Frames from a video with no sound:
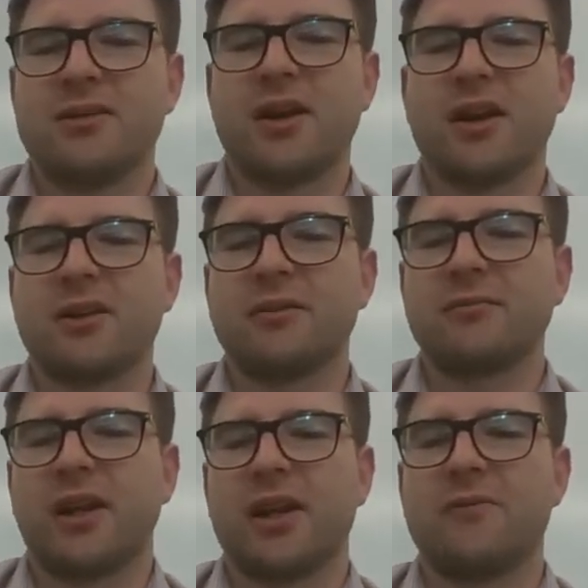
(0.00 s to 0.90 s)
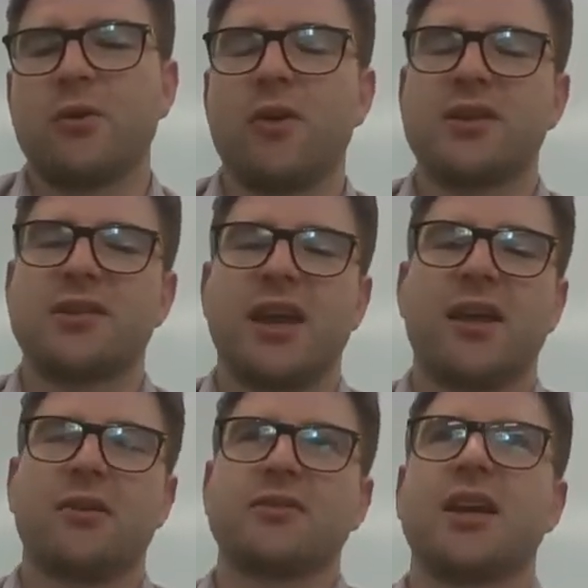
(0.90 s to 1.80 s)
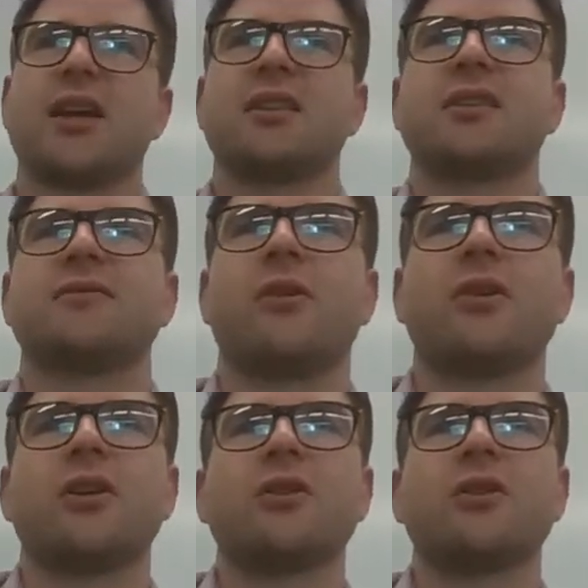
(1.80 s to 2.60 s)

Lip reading: done, like if you were to see how they were taking this photo,